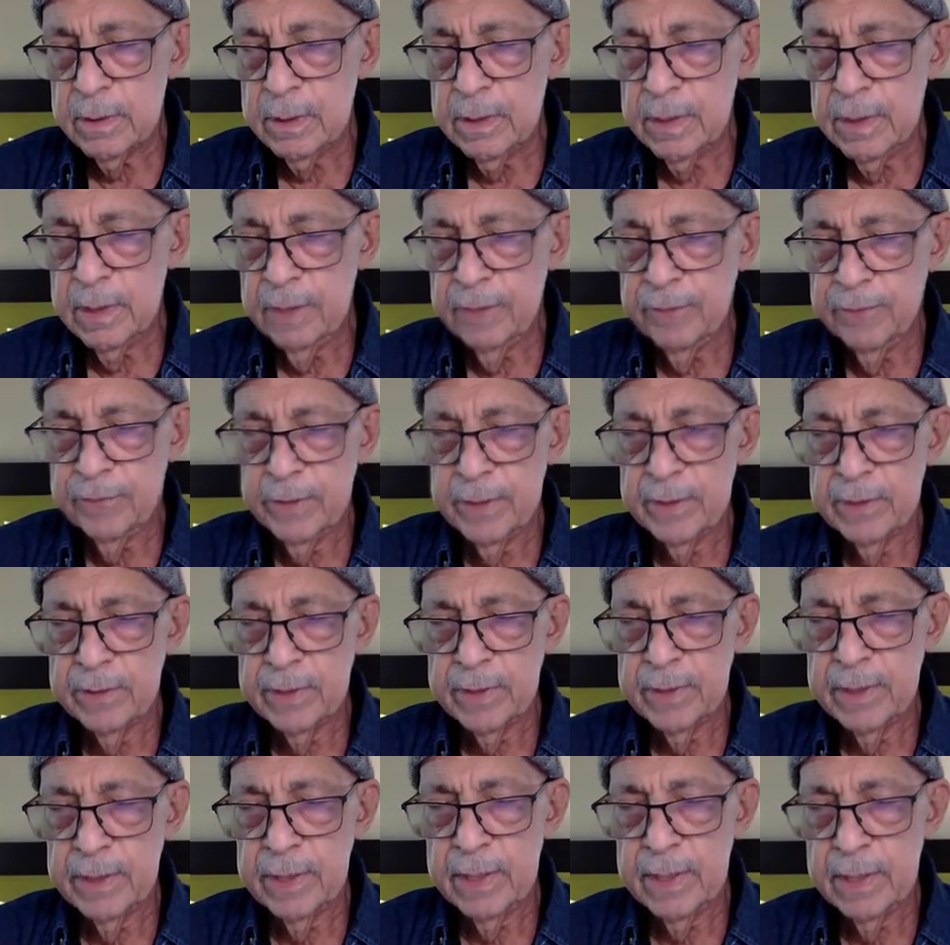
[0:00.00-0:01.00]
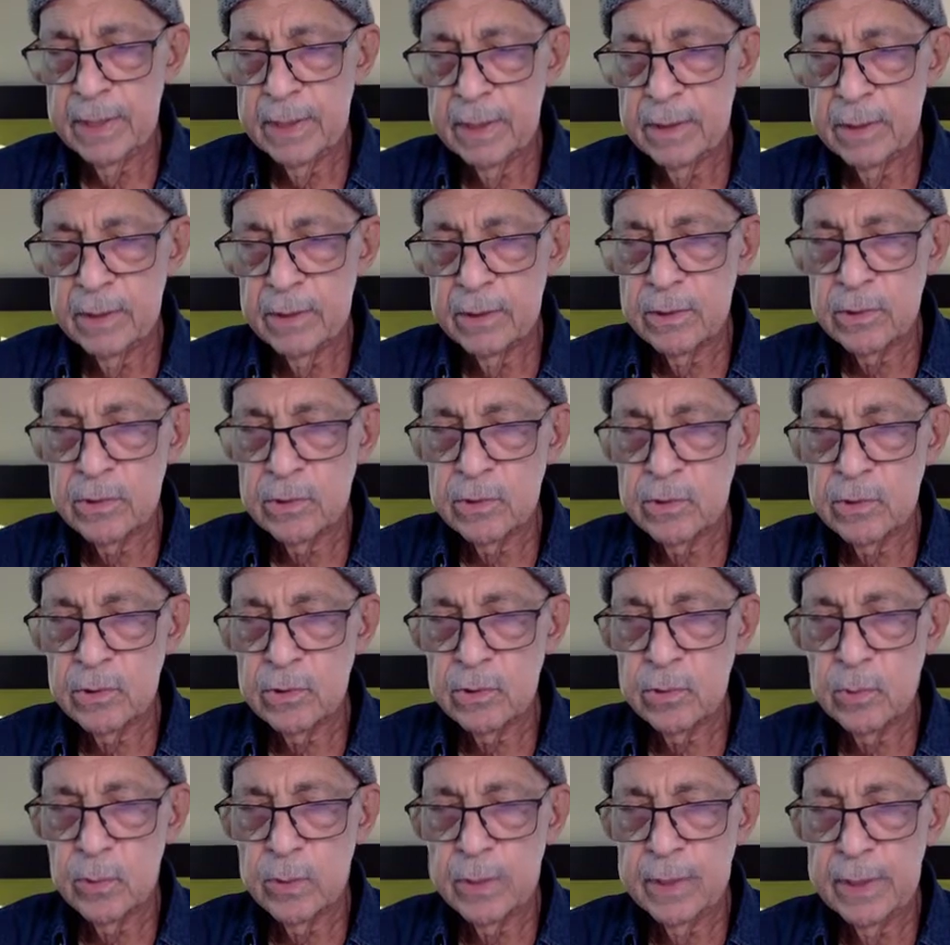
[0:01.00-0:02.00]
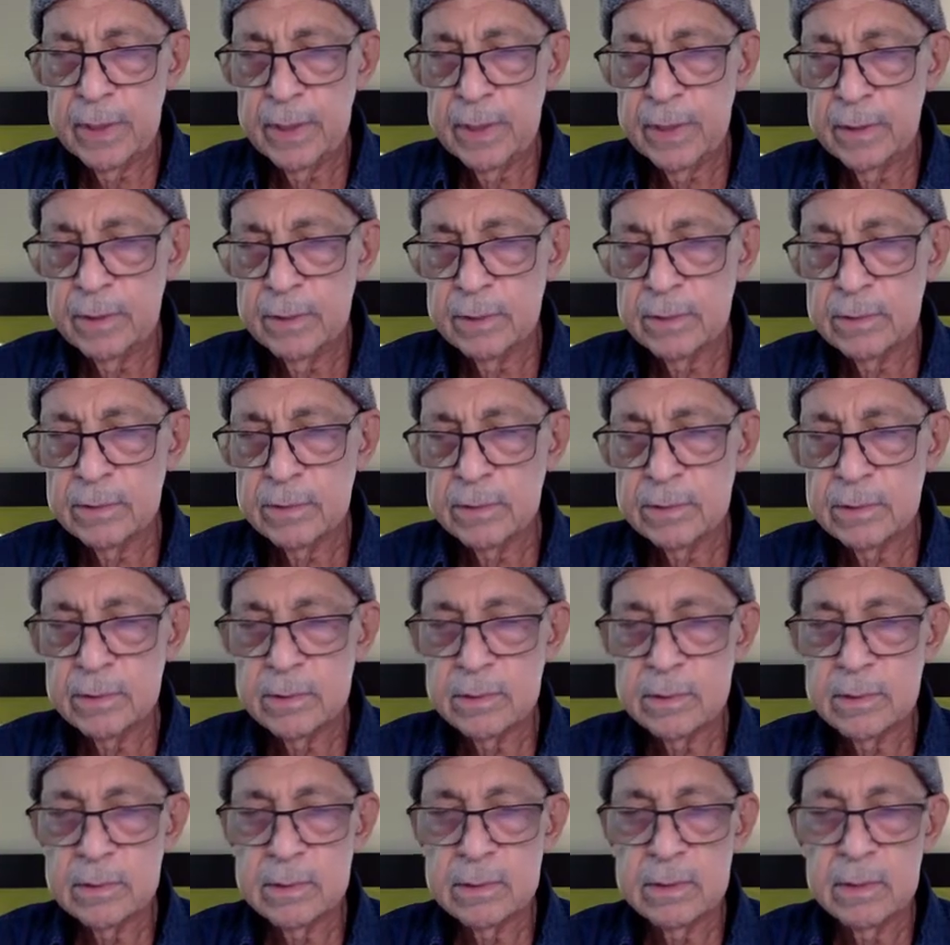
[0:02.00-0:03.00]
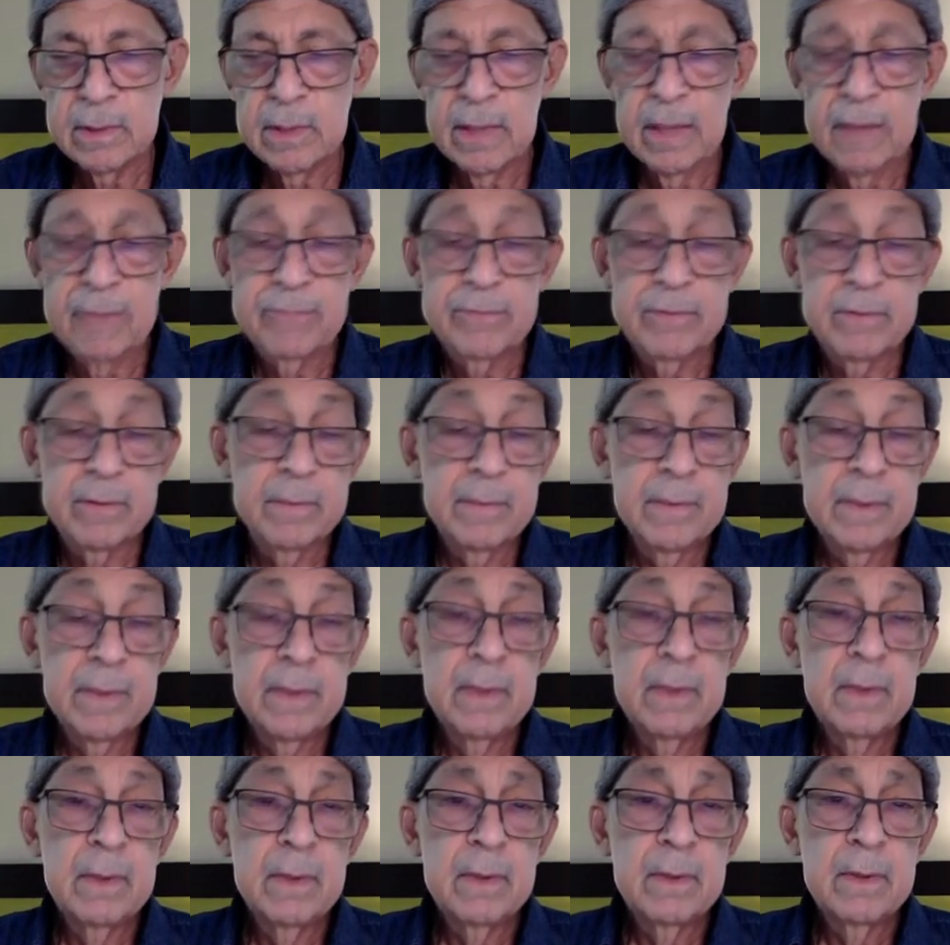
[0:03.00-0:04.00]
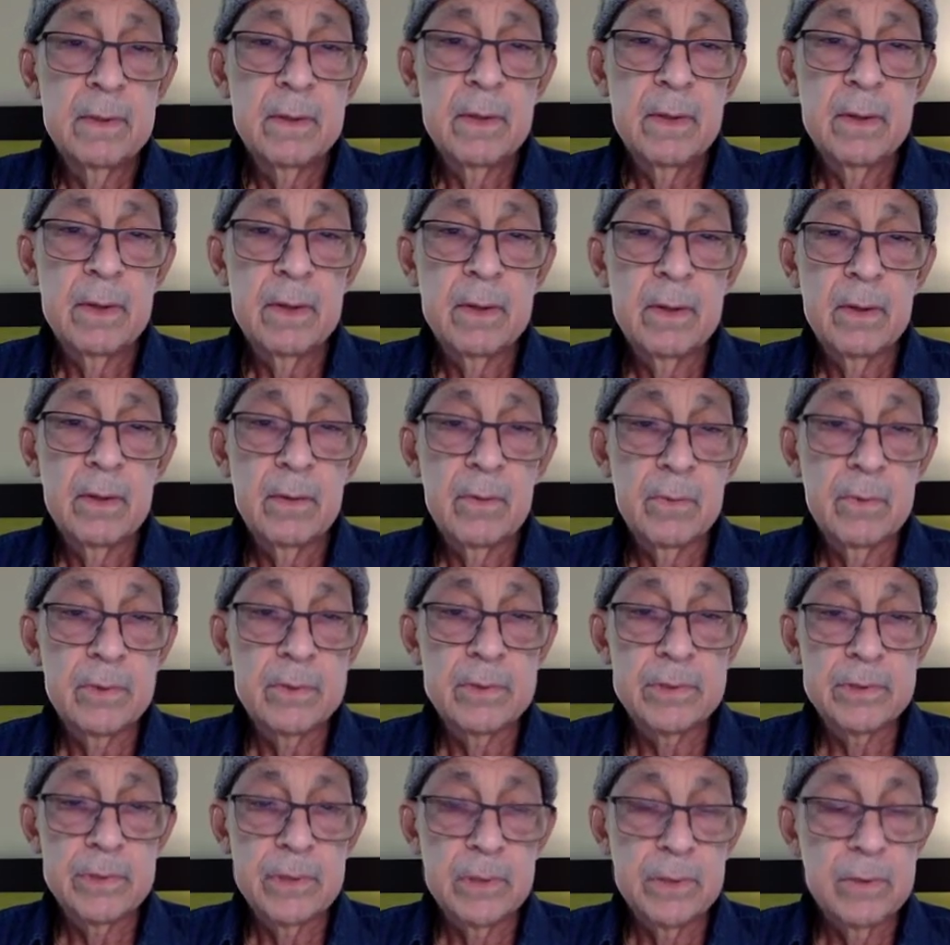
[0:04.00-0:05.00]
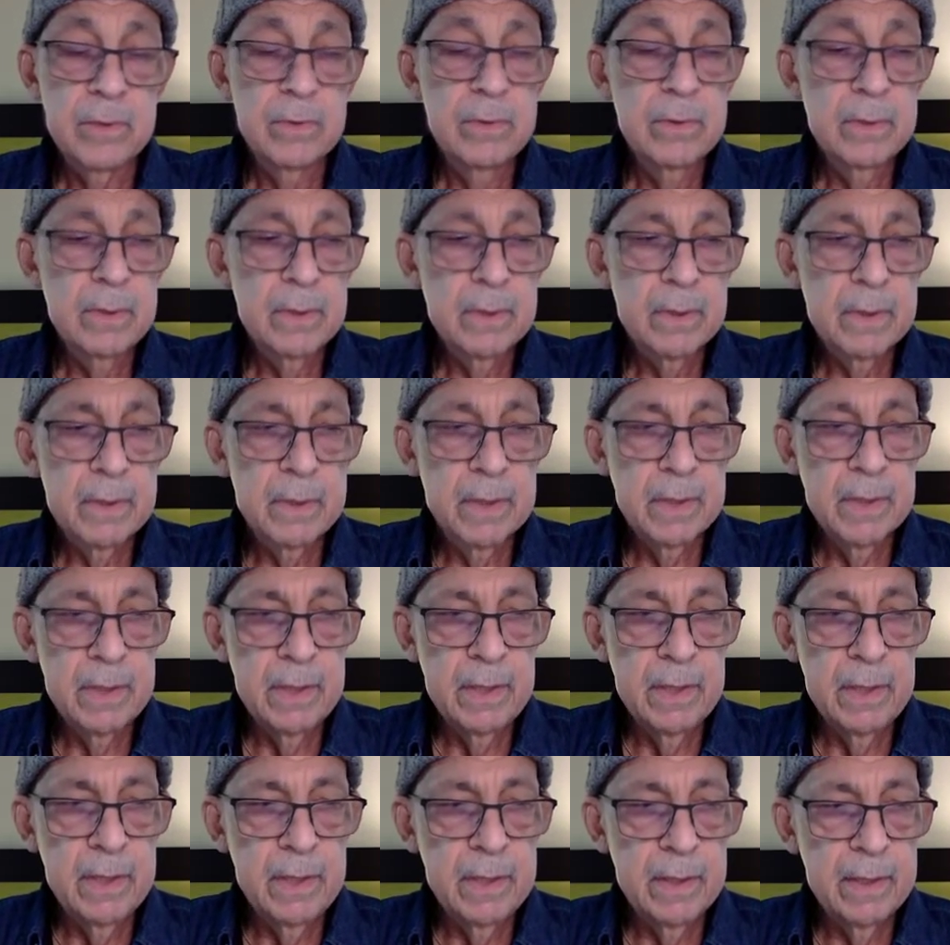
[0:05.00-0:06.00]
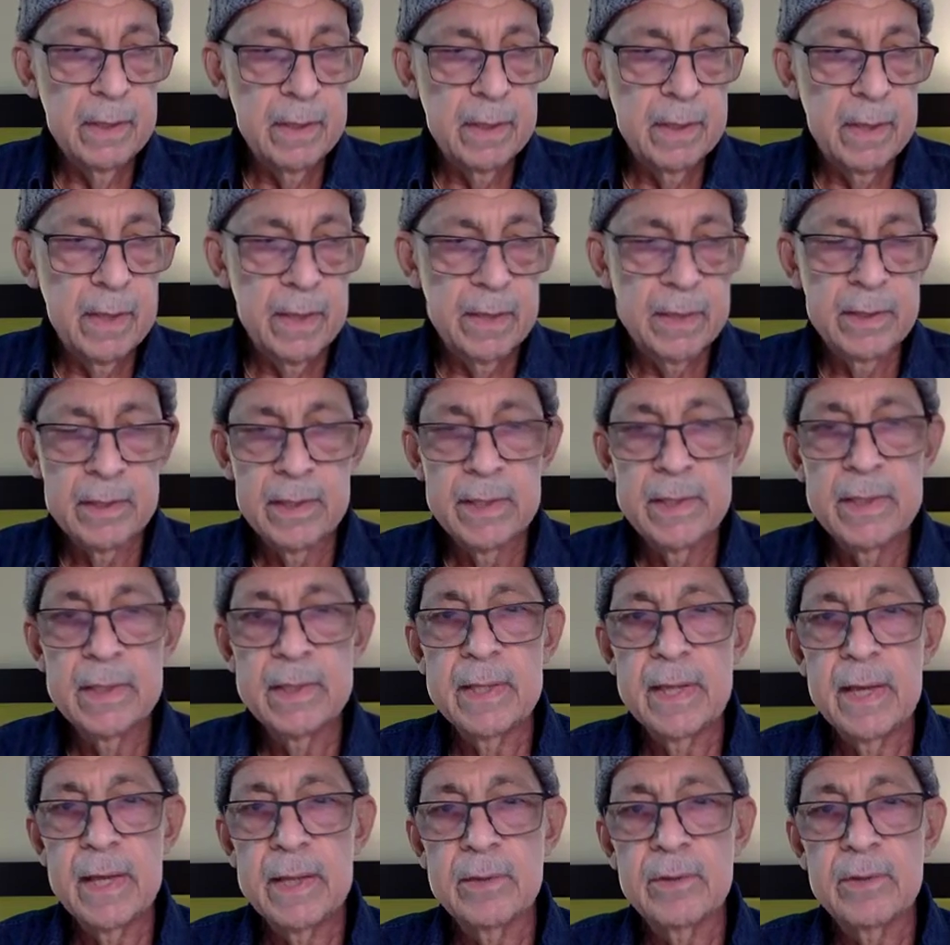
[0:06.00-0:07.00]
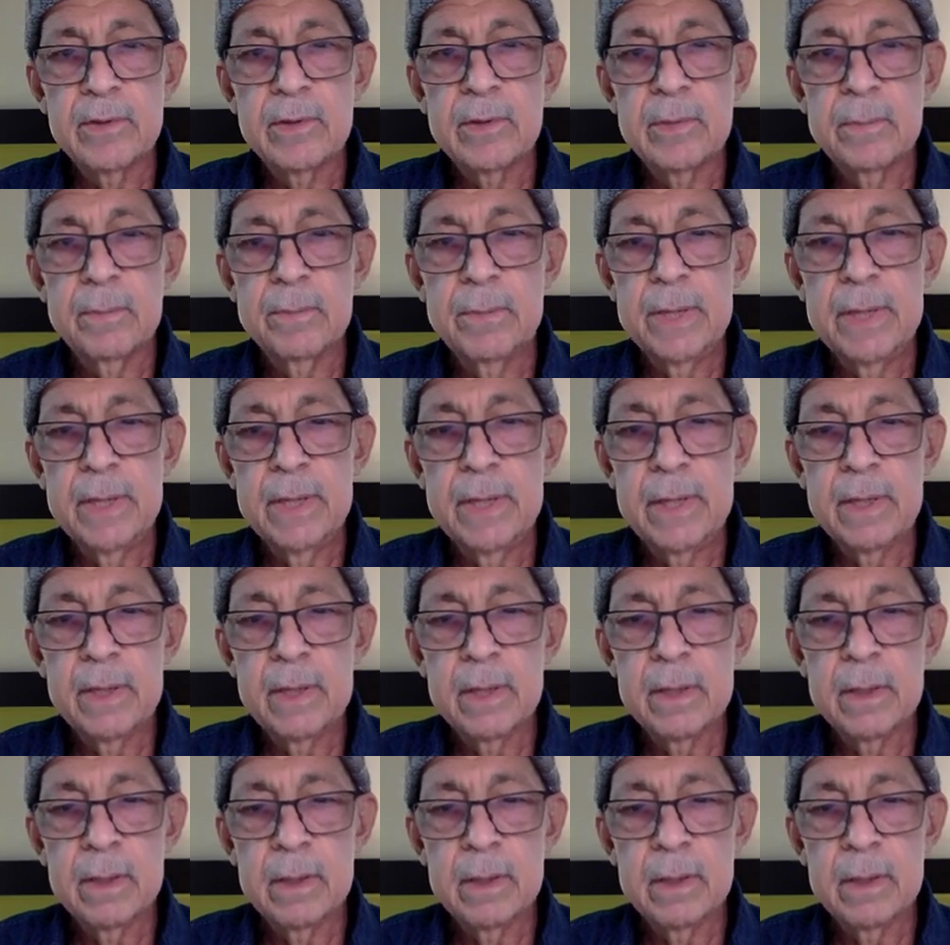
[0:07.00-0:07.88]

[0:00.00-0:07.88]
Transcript: and he figured that he had 20 years left or so, and he calculated that to be